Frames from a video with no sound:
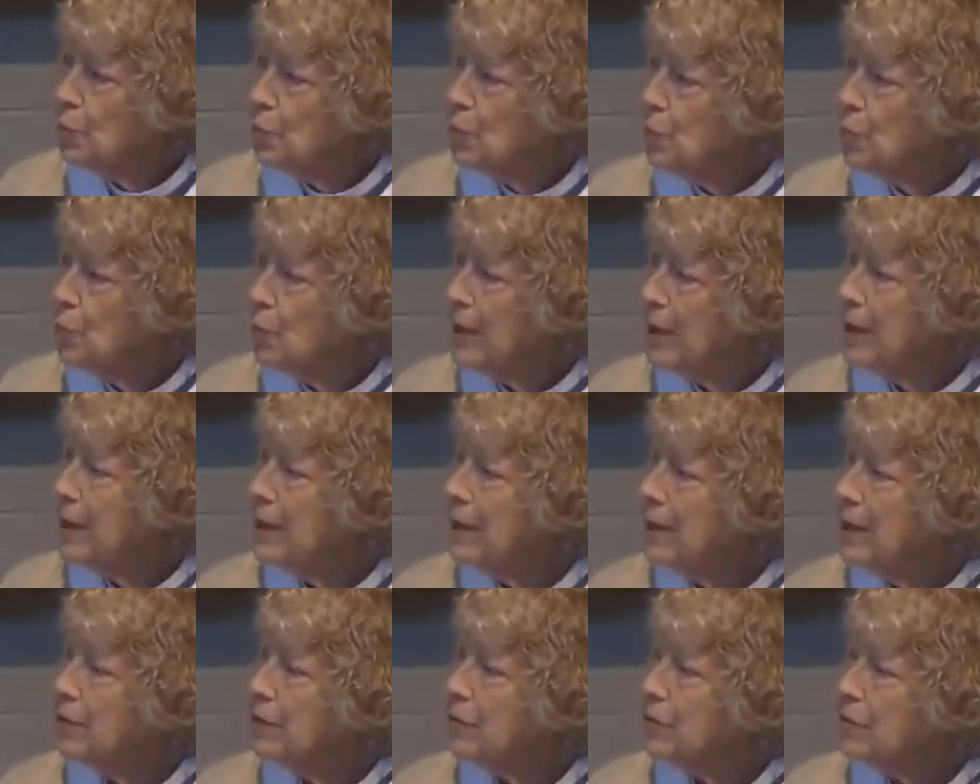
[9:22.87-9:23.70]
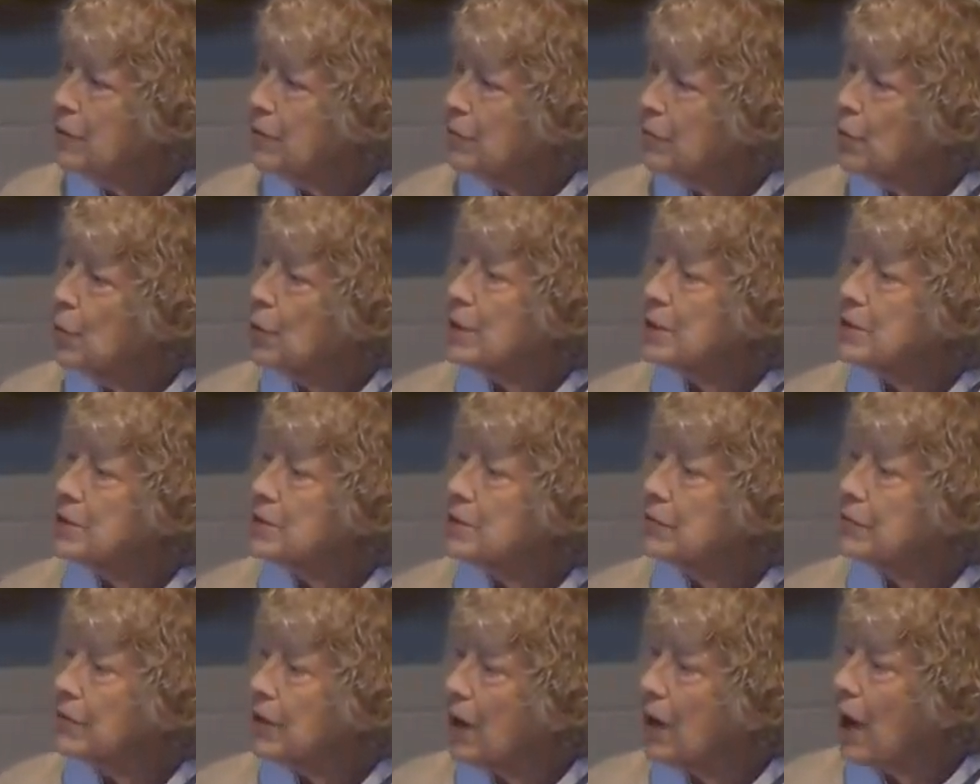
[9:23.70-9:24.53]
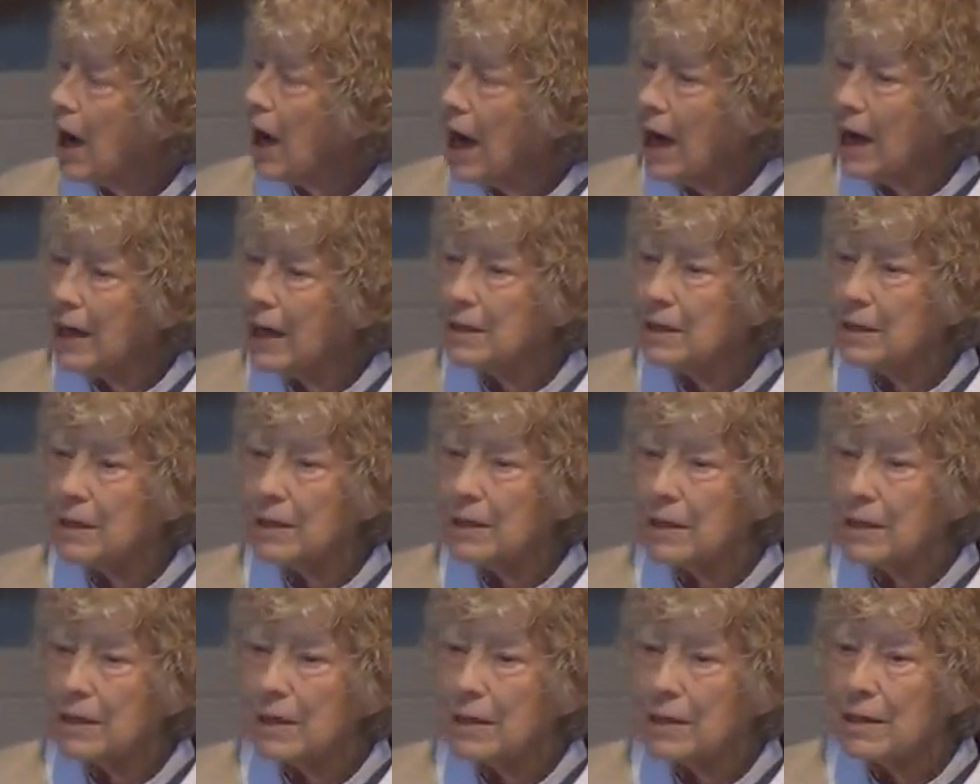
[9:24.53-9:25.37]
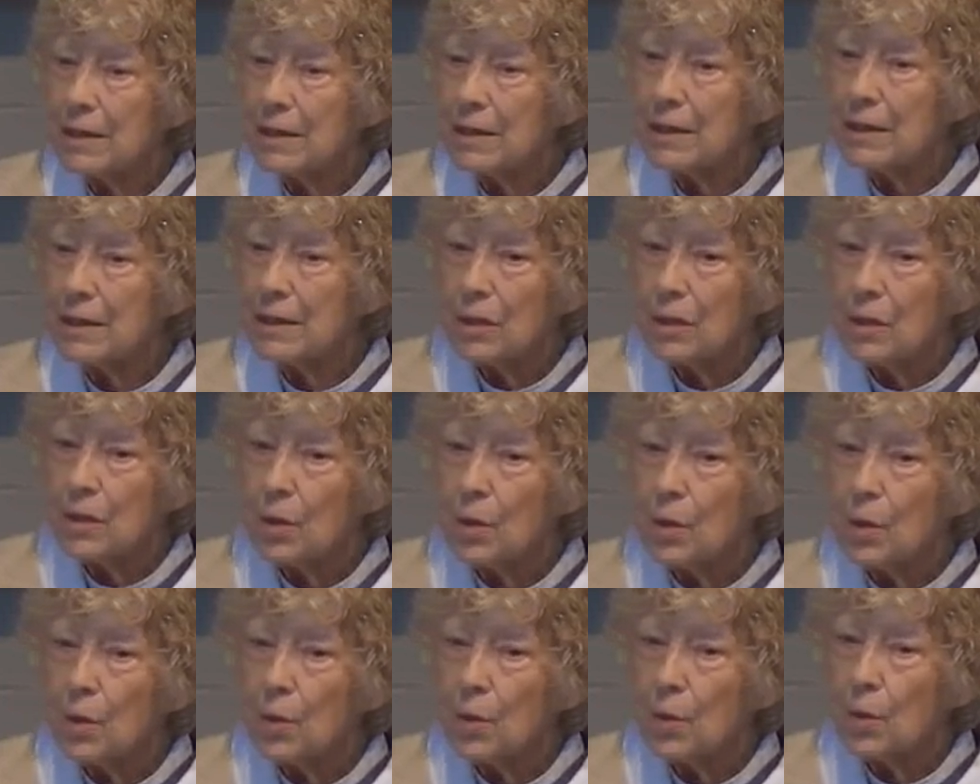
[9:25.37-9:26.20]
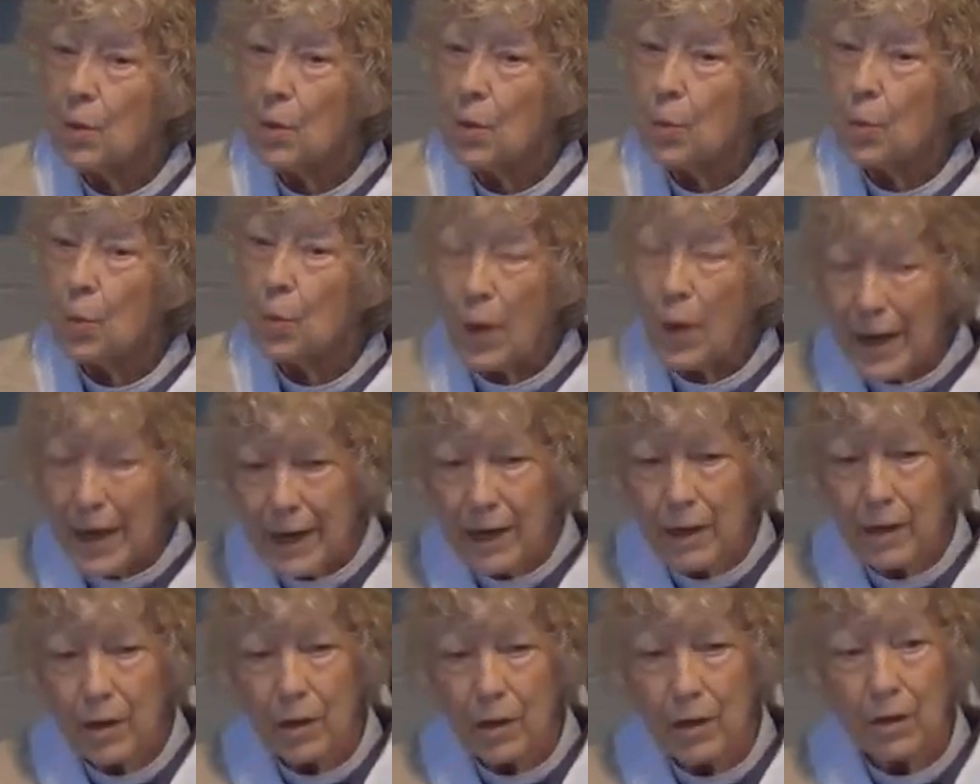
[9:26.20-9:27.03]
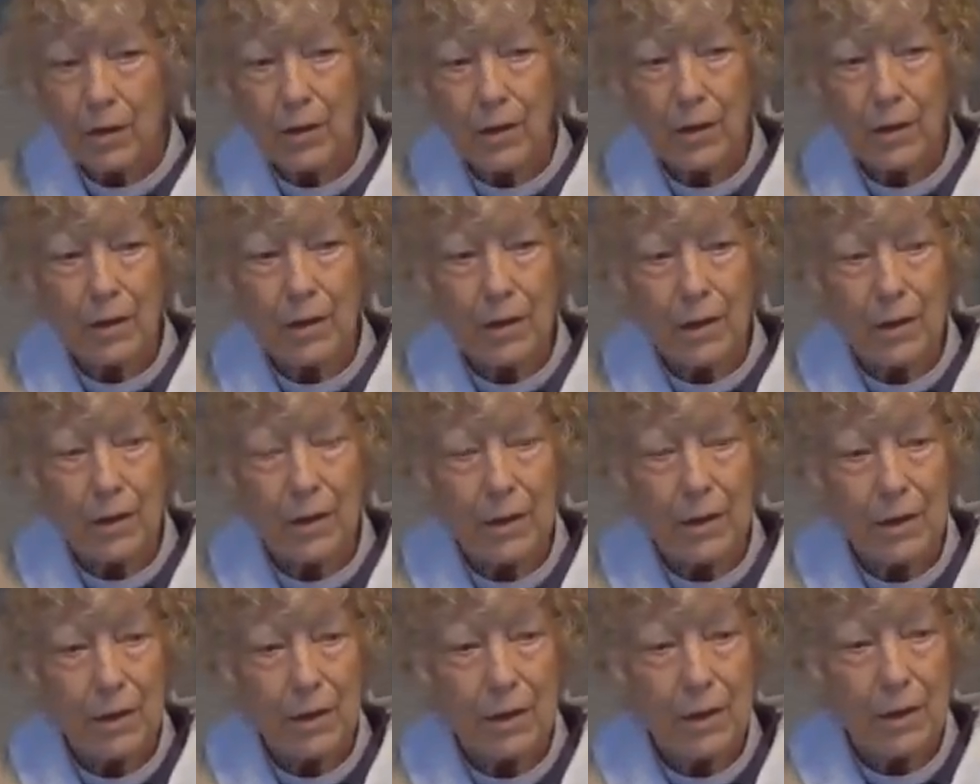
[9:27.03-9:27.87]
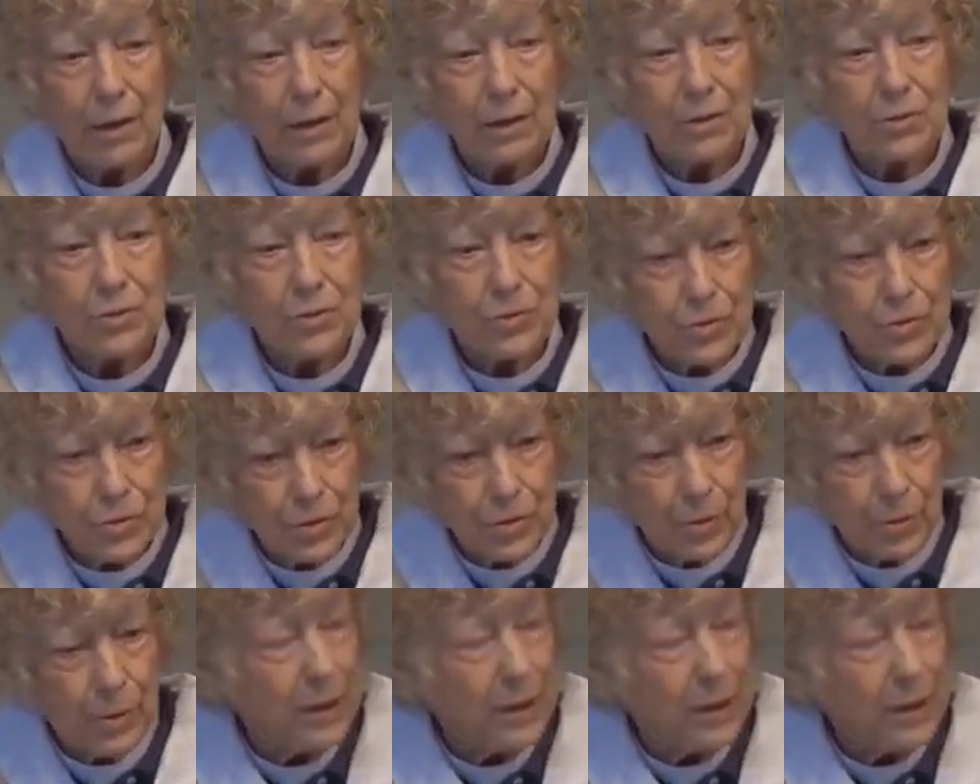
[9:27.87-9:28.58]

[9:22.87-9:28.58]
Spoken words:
we hear the voice of God? Where do you